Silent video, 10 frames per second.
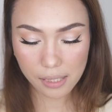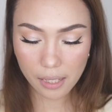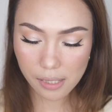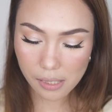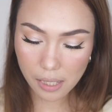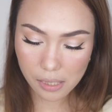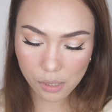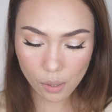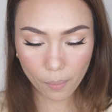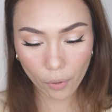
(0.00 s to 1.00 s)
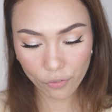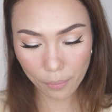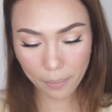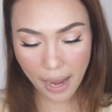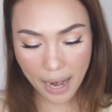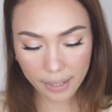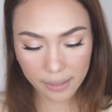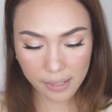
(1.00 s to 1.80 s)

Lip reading: This is both from MAC.